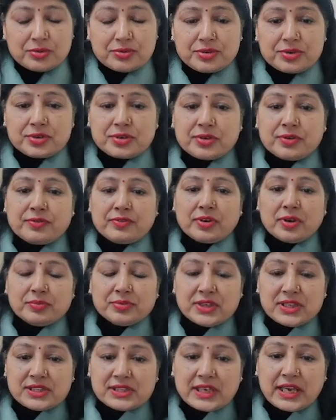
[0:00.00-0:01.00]
from the
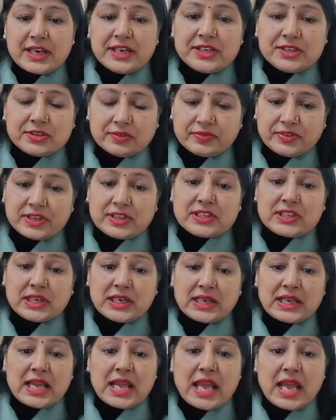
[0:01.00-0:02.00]
sides of the tongue,
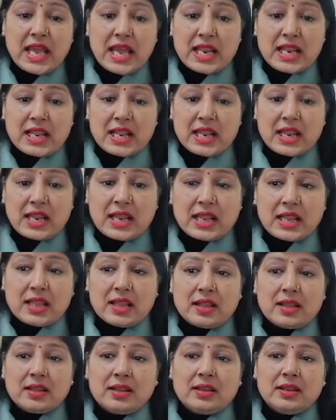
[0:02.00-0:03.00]
L.
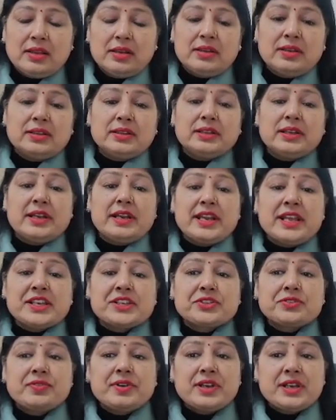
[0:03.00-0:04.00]
The next one
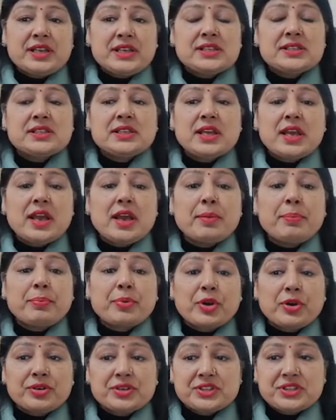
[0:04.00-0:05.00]
is
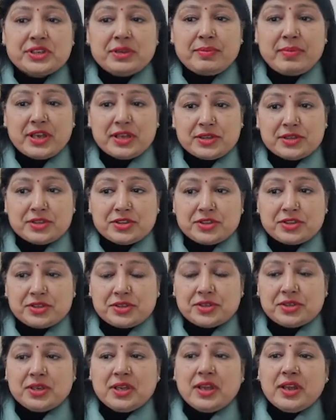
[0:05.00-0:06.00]
approximants.
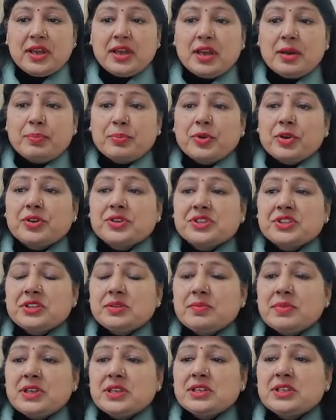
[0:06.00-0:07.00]
Approximant
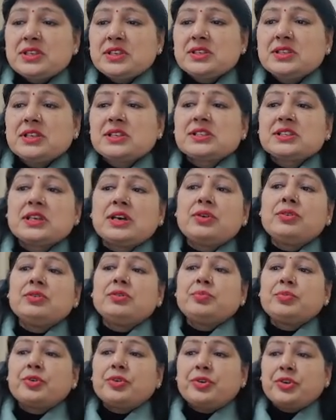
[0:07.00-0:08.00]
is a sound
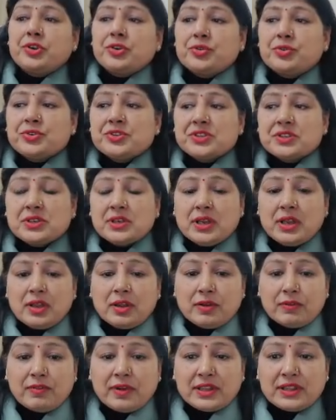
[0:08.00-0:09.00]
produced when the
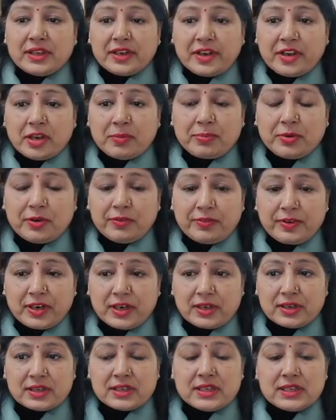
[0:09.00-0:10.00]
tip of tongue
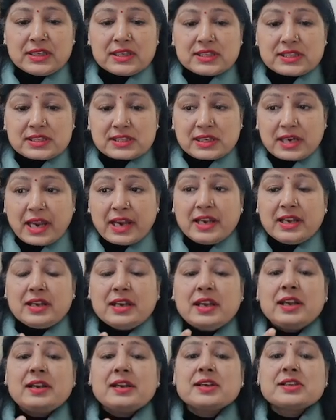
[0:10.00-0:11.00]
slightly
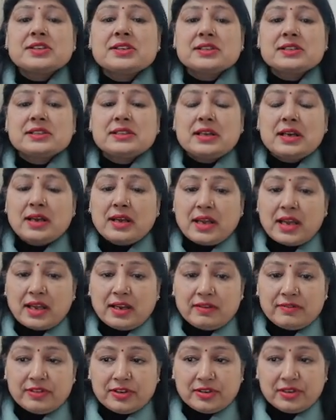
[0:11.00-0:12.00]
touches the
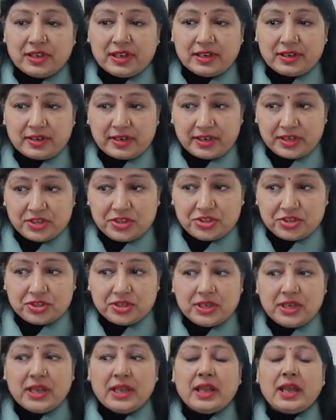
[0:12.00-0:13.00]
alveolar ridge
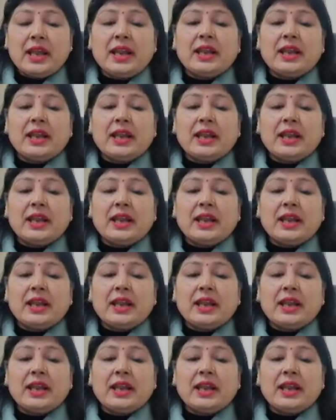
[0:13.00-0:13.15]
and the